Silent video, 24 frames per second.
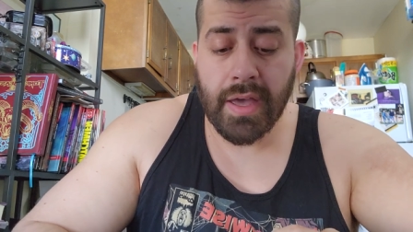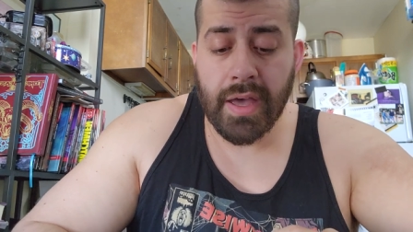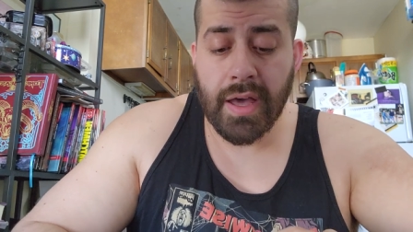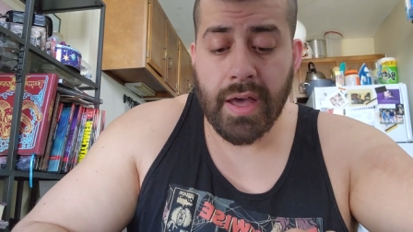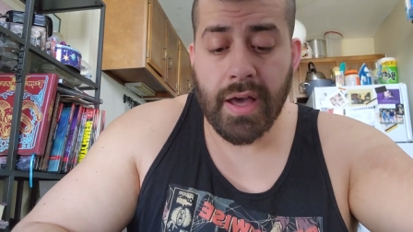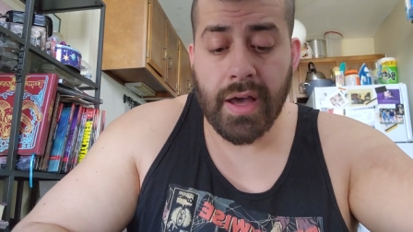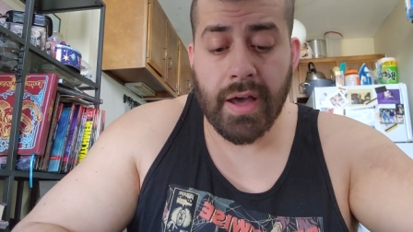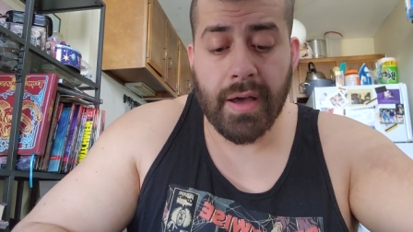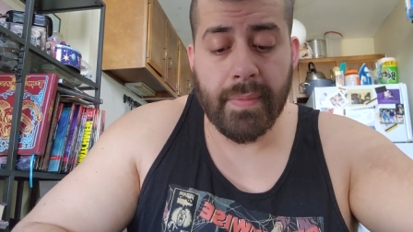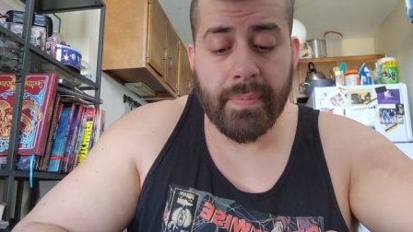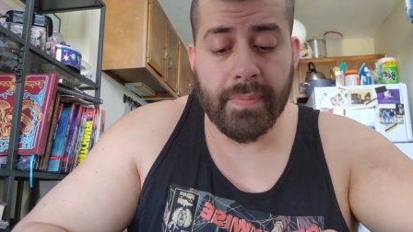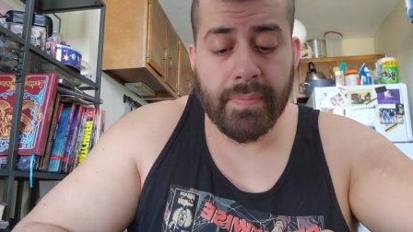
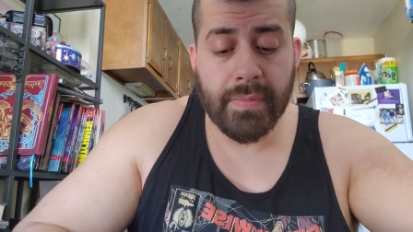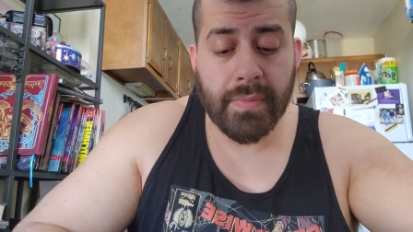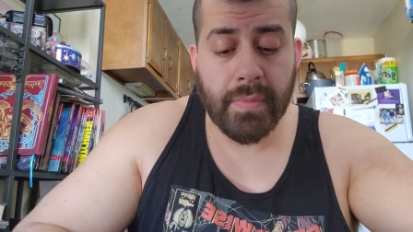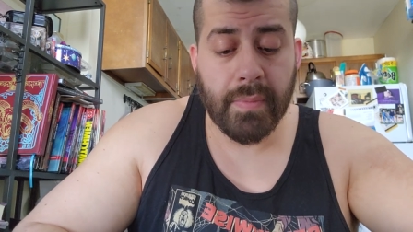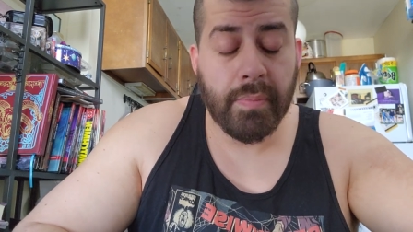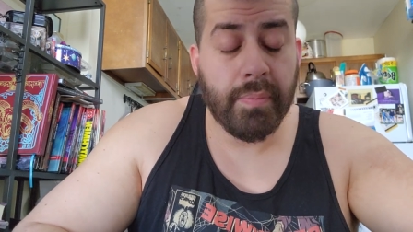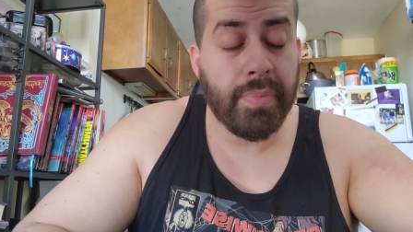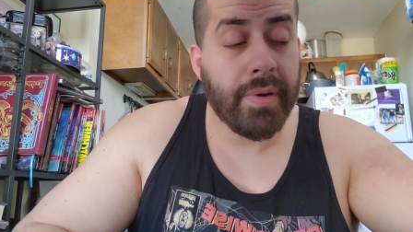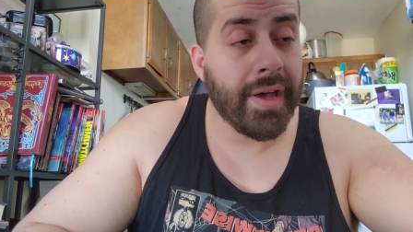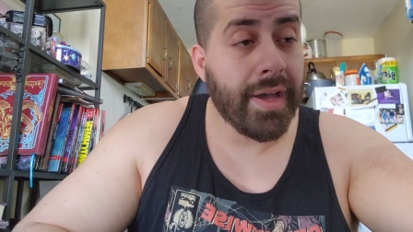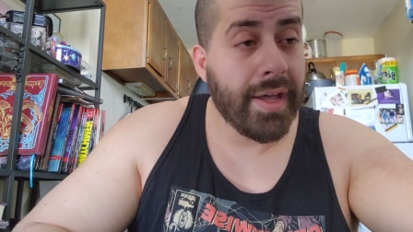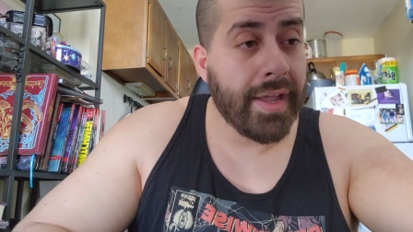um,
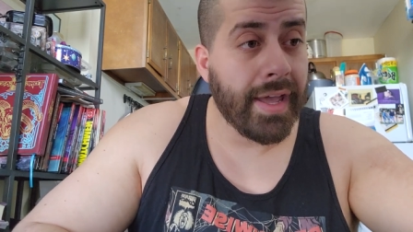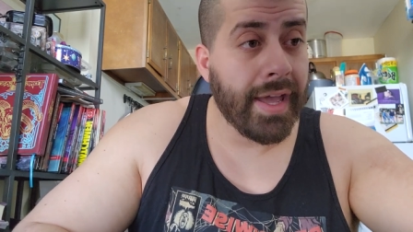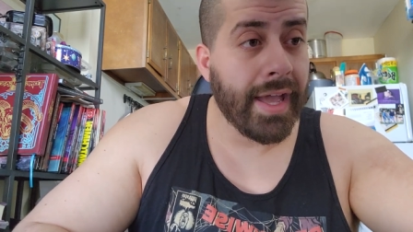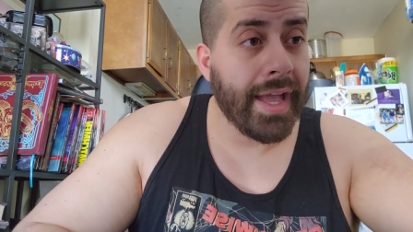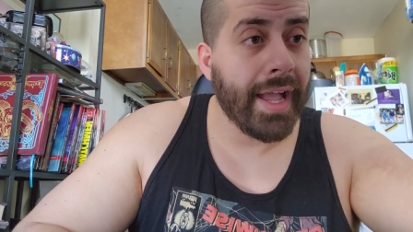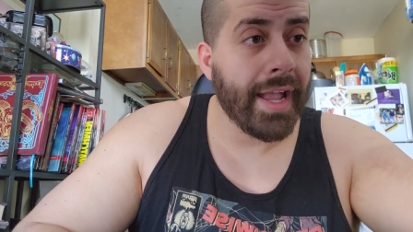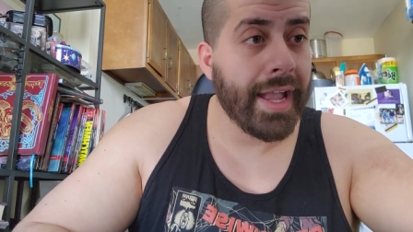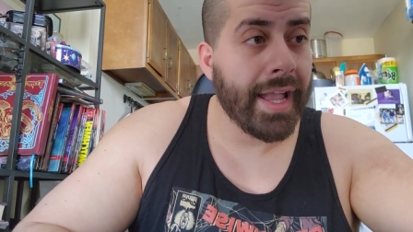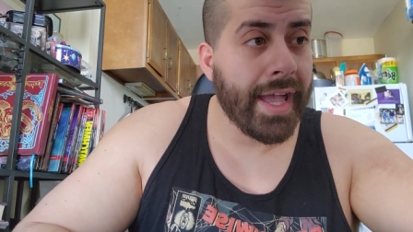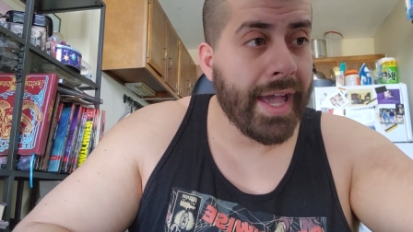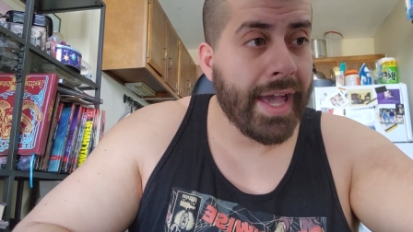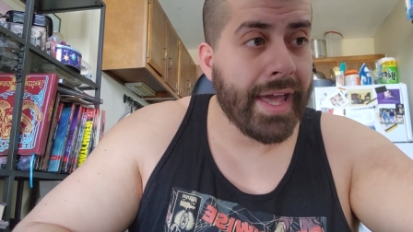but
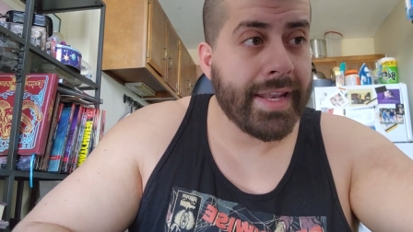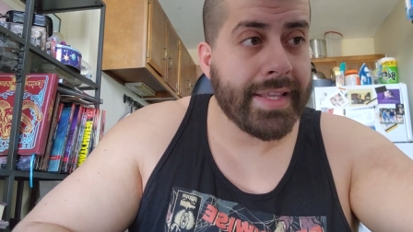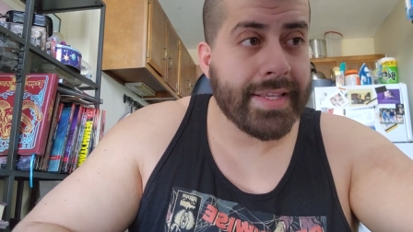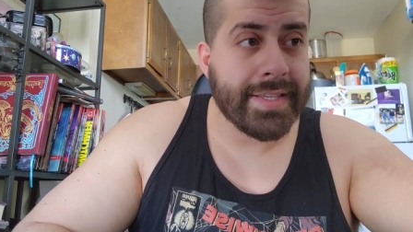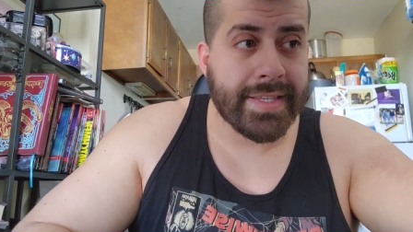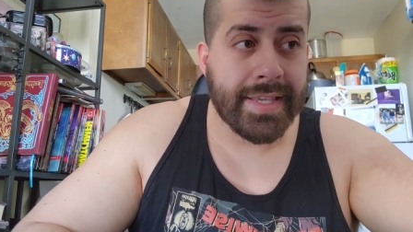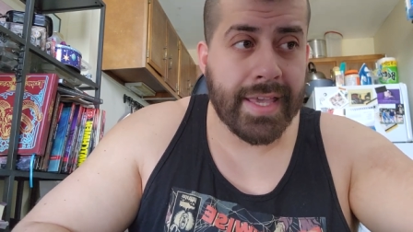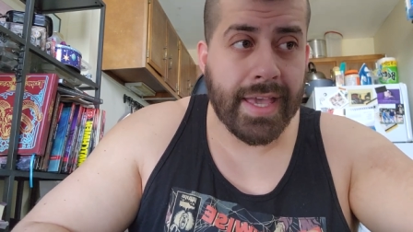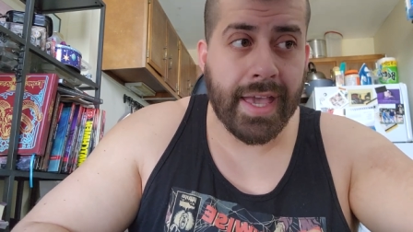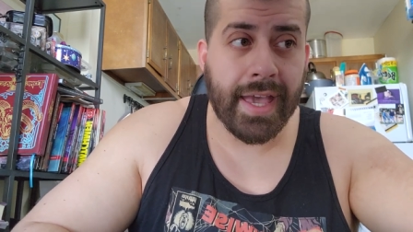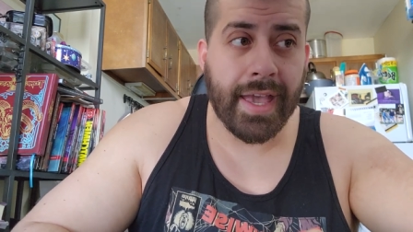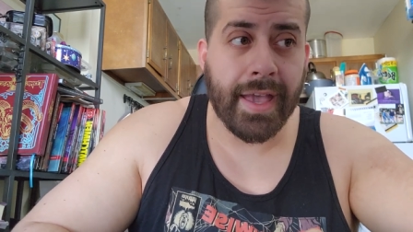I gotta
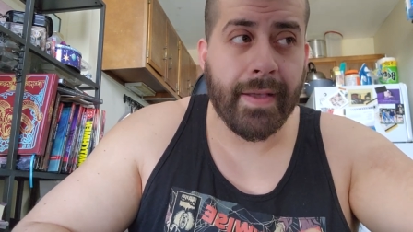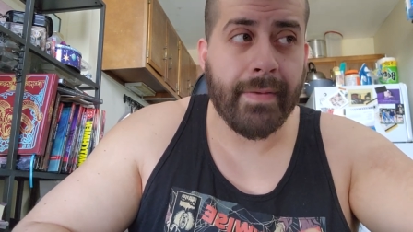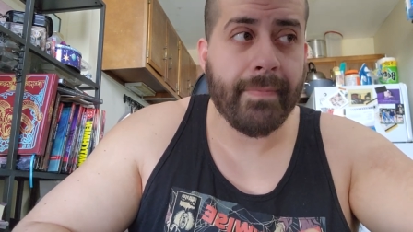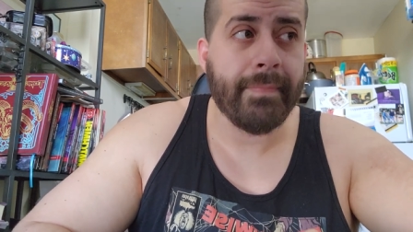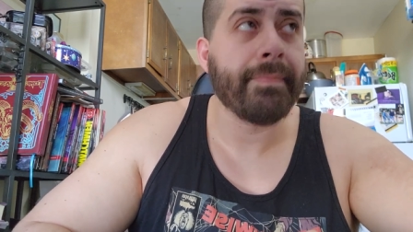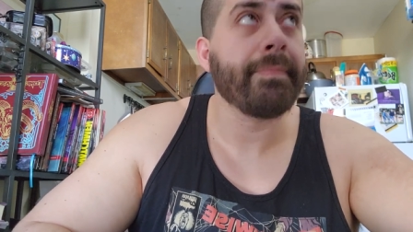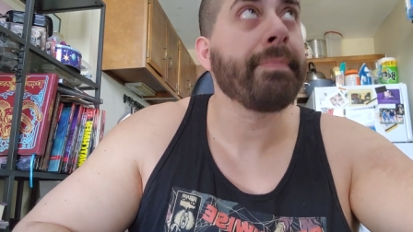say,